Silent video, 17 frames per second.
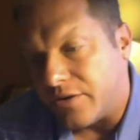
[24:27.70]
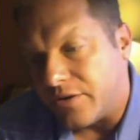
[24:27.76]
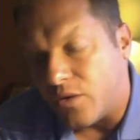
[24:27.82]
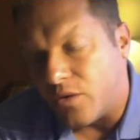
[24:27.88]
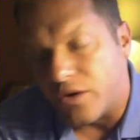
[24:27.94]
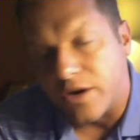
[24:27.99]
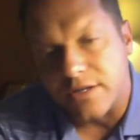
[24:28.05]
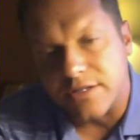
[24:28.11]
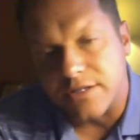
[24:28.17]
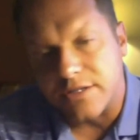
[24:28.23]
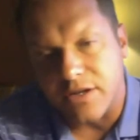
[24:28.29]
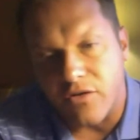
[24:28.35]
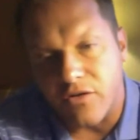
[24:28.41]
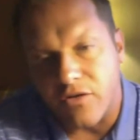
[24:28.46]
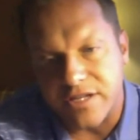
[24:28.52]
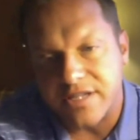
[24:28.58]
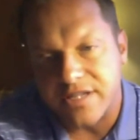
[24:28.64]
work is in
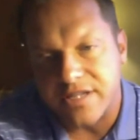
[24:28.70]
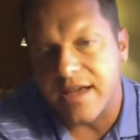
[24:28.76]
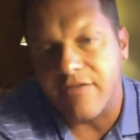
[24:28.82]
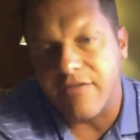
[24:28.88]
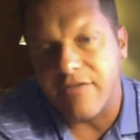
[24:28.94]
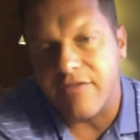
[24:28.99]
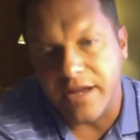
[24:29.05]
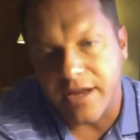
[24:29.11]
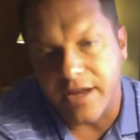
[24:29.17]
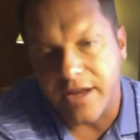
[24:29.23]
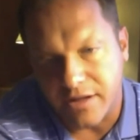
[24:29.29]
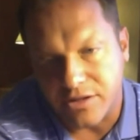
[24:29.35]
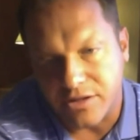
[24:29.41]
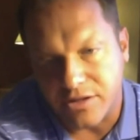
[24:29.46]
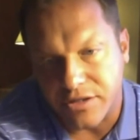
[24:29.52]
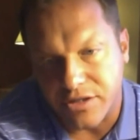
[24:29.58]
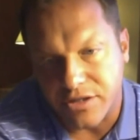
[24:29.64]
over 70
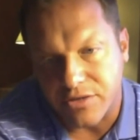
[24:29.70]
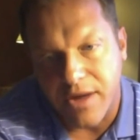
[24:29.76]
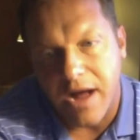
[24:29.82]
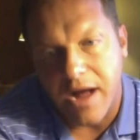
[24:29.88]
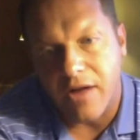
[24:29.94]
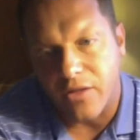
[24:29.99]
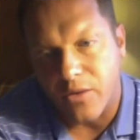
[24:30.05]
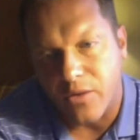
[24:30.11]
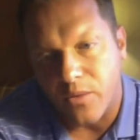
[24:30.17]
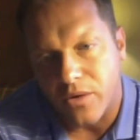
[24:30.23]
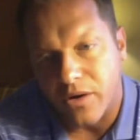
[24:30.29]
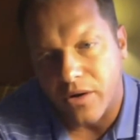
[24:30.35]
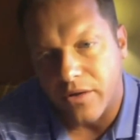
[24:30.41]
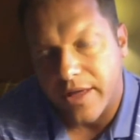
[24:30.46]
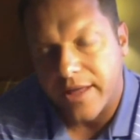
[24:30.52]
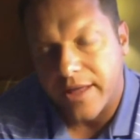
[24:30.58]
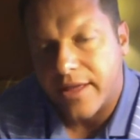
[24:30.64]
countries around the
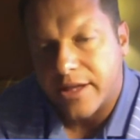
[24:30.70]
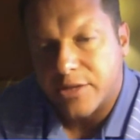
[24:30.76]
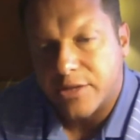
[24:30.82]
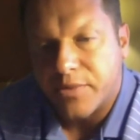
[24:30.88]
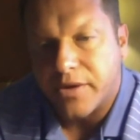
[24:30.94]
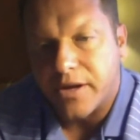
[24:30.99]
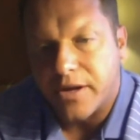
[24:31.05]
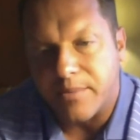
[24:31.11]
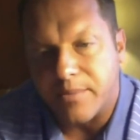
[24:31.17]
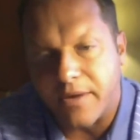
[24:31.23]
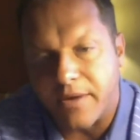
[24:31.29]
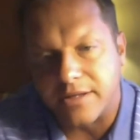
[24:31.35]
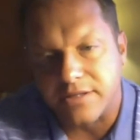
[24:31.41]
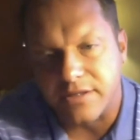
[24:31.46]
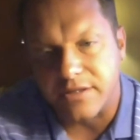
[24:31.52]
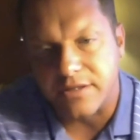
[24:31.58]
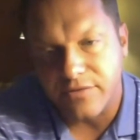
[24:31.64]
world. That's pretty
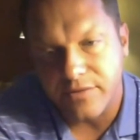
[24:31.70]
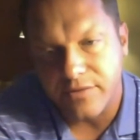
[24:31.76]
impressive.